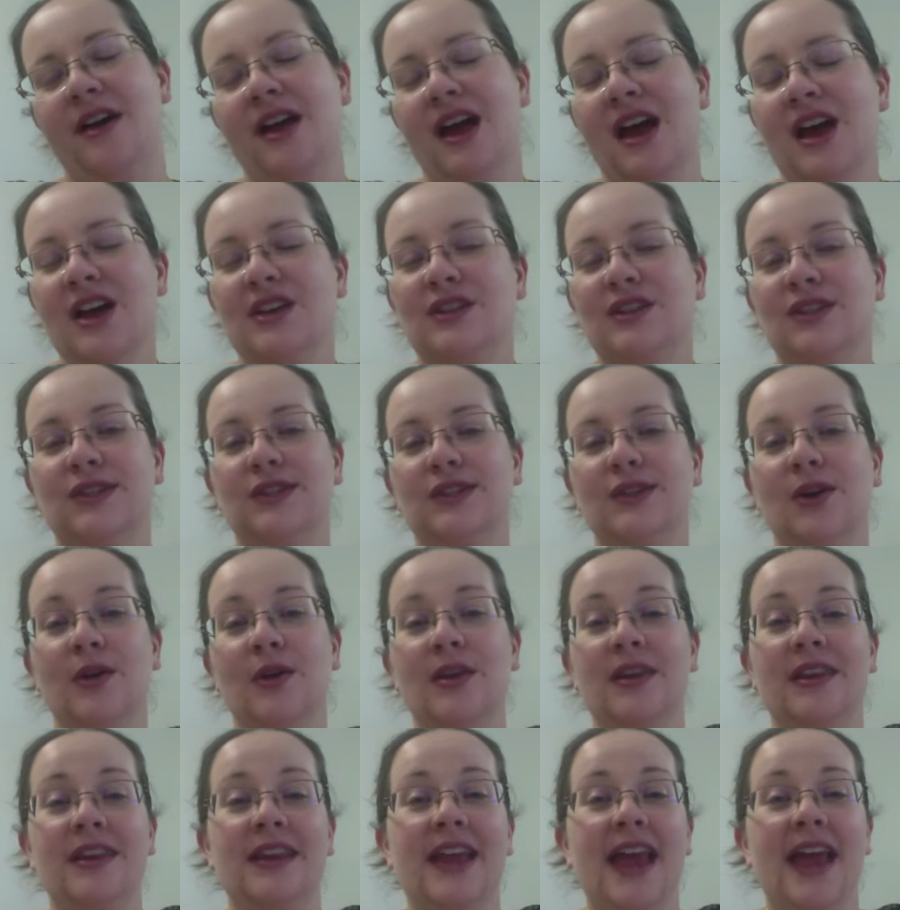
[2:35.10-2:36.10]
So
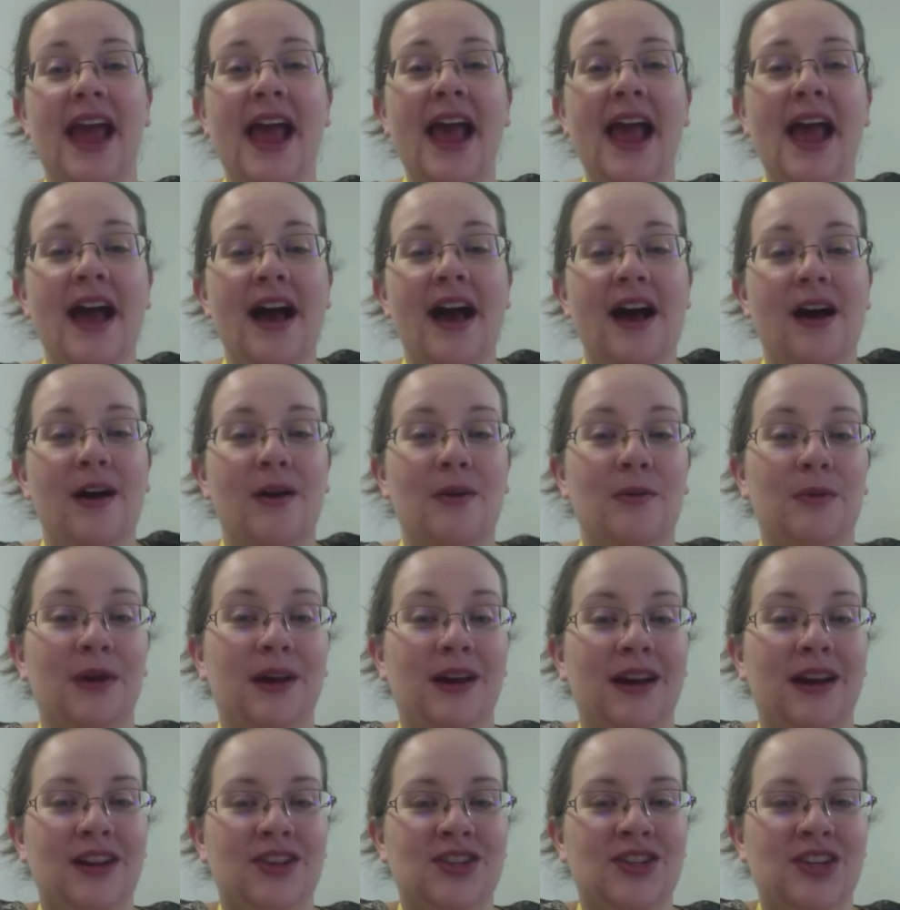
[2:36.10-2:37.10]
now we're
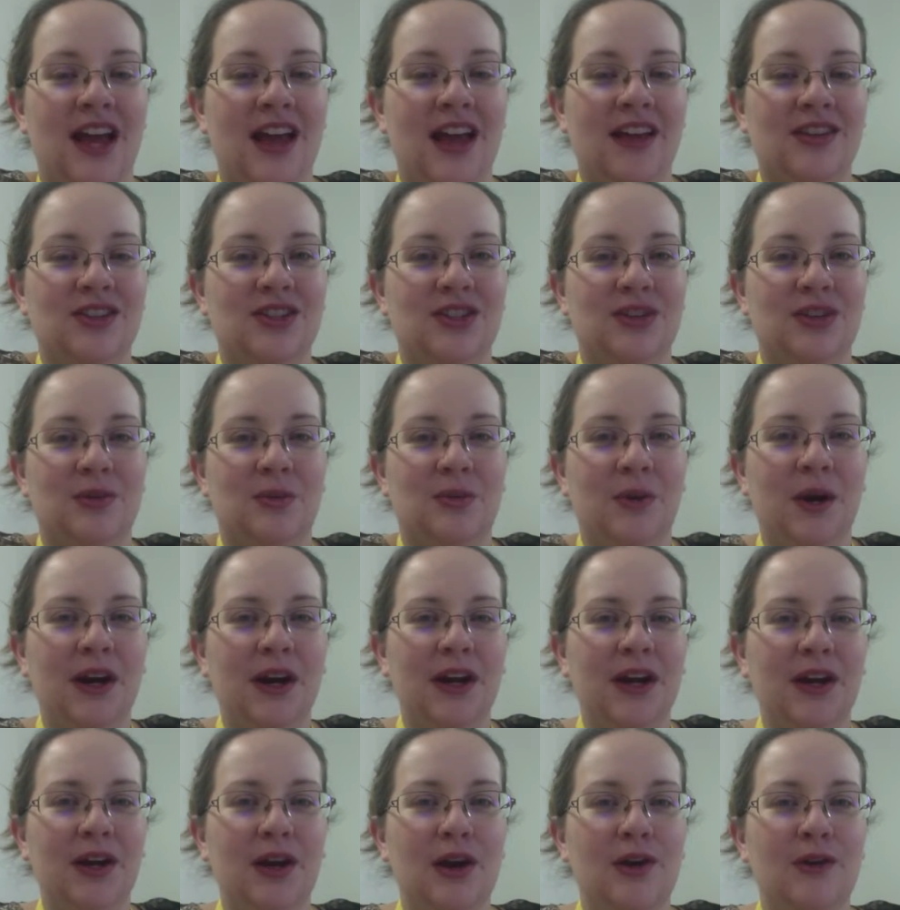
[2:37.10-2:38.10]
going to challenge you. We're
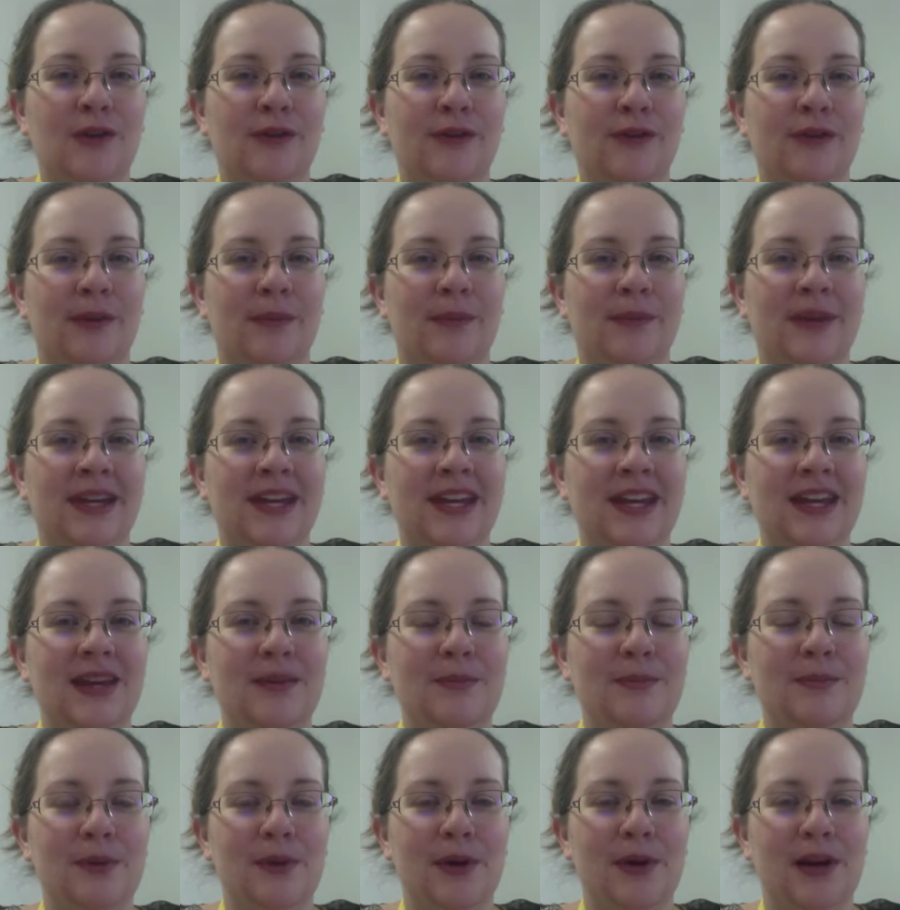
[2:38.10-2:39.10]
going to go from kid
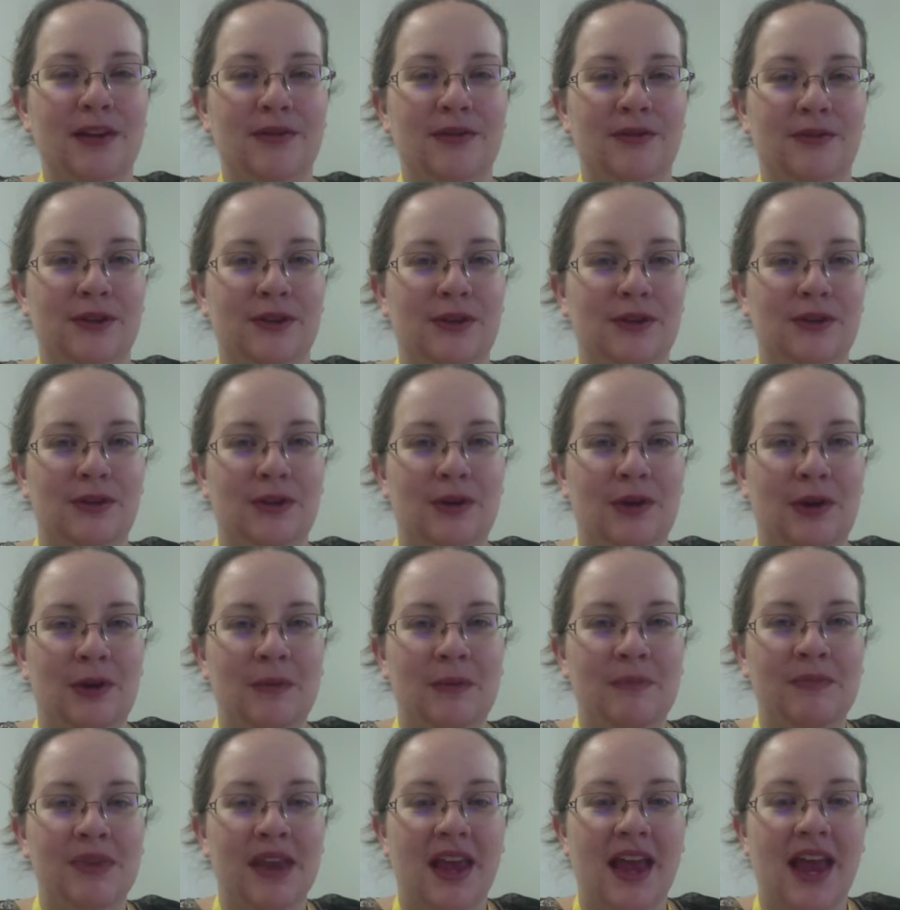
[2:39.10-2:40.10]
point of view,
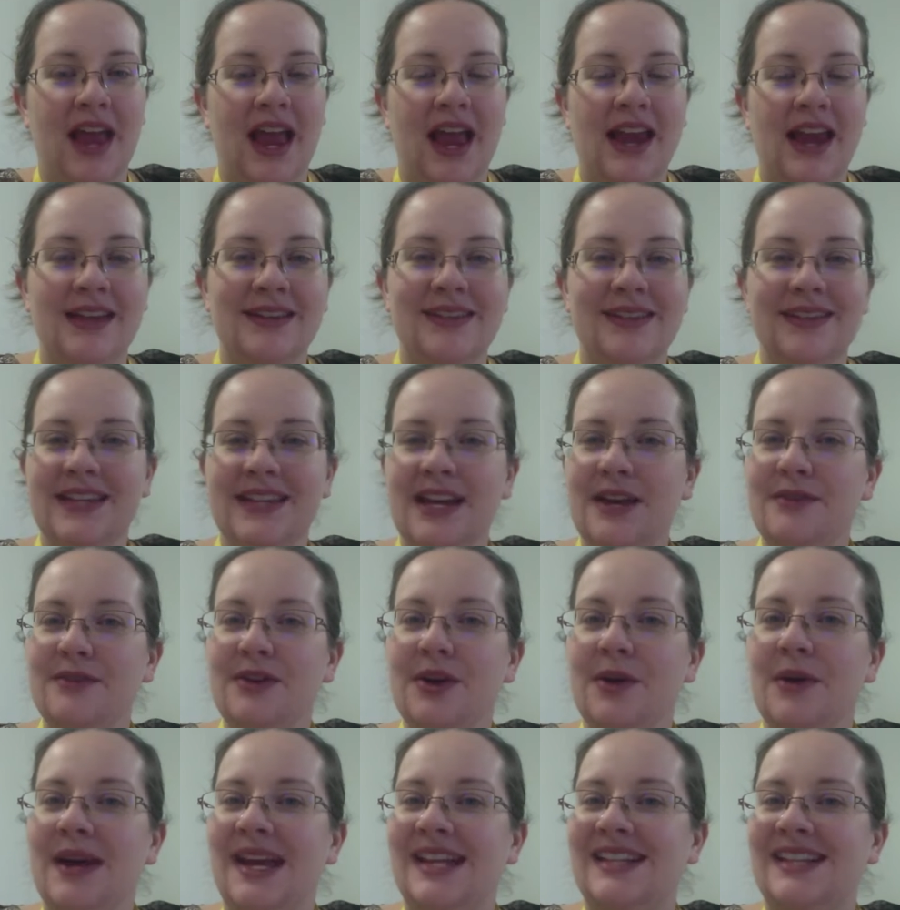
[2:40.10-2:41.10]
and instead of
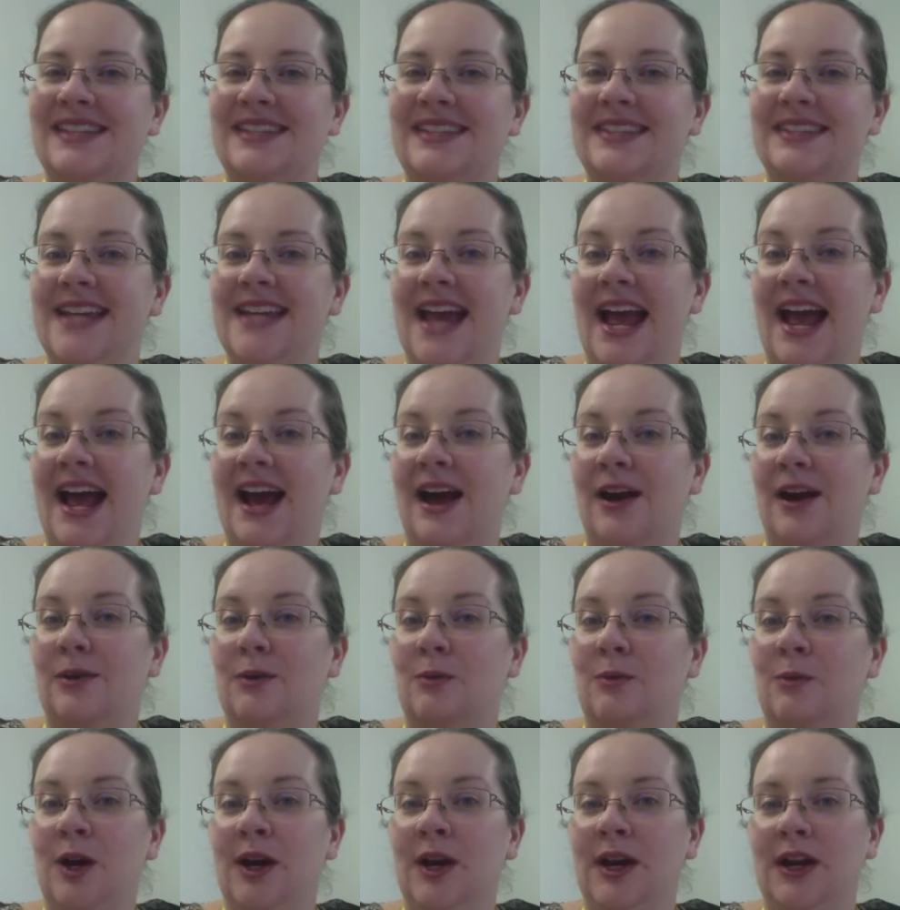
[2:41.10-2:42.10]
going down,
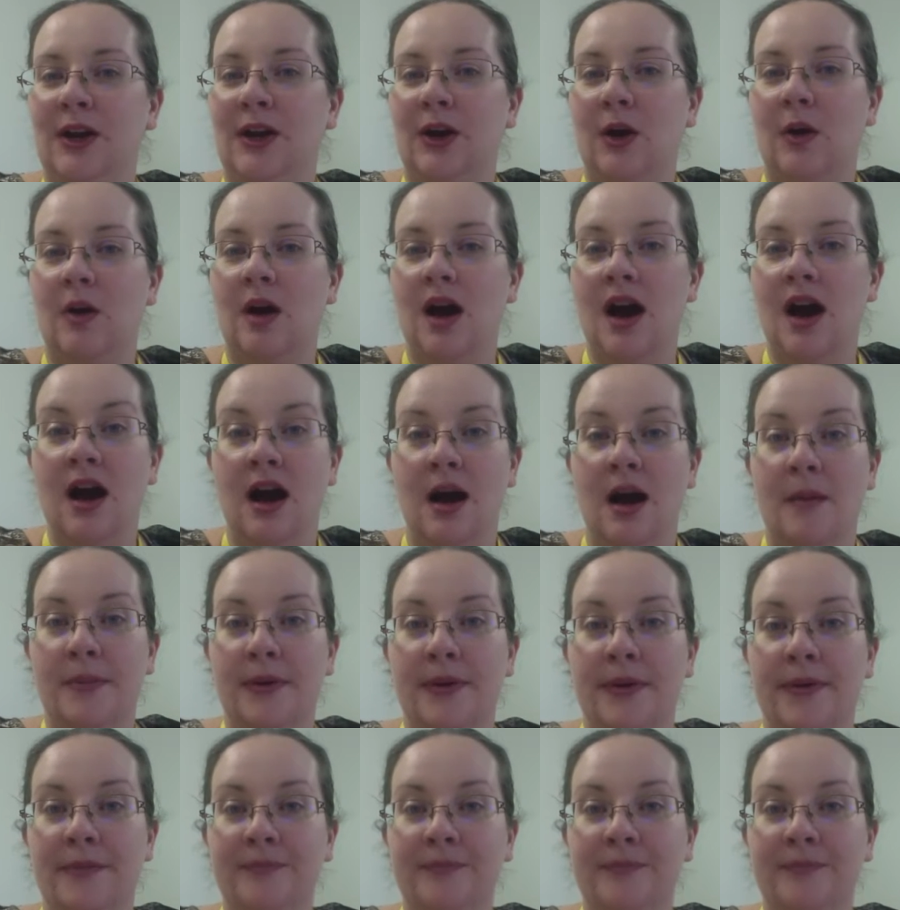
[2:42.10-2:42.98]
we're going to go up.